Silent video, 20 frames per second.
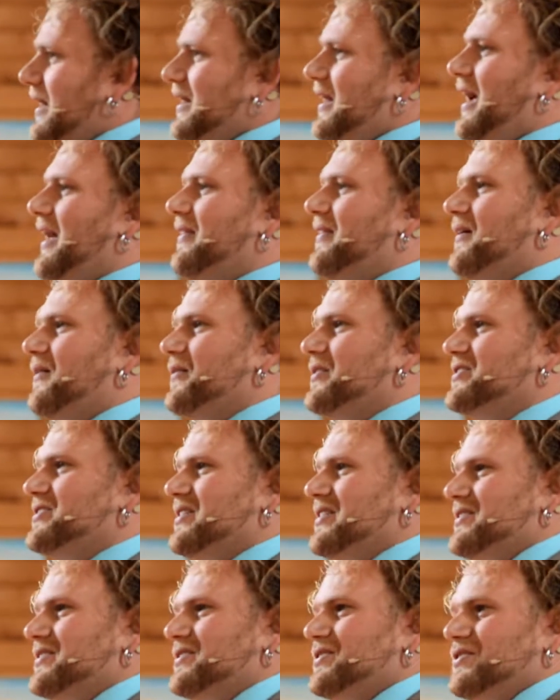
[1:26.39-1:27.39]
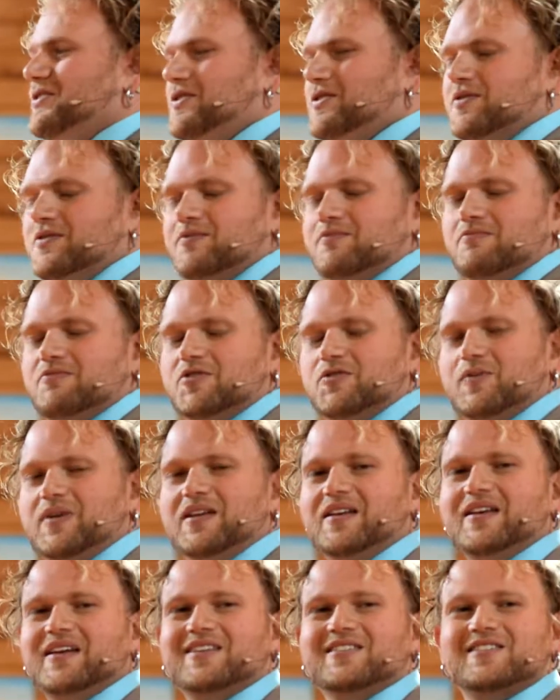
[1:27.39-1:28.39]
yet there was this
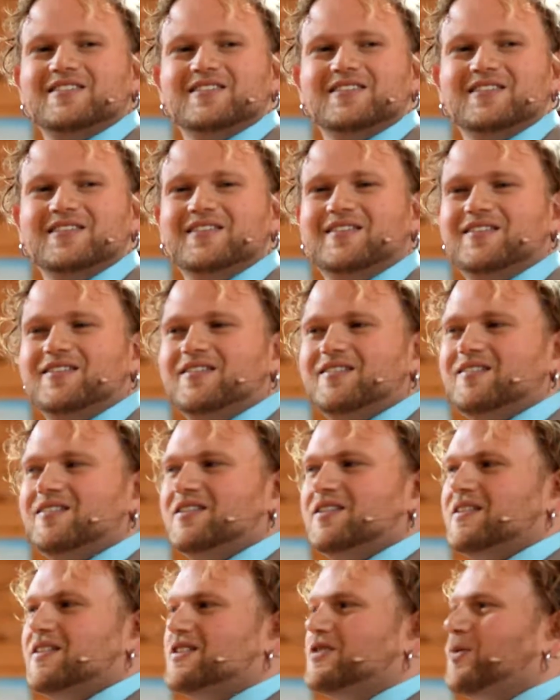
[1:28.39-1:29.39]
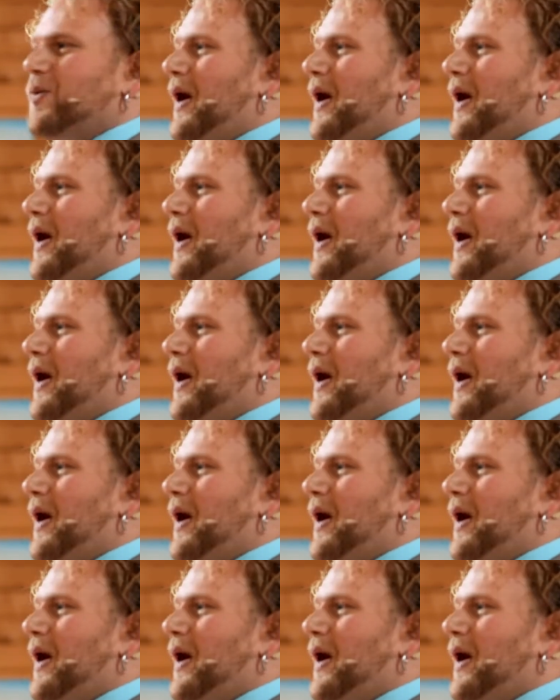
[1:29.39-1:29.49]
sweetness to this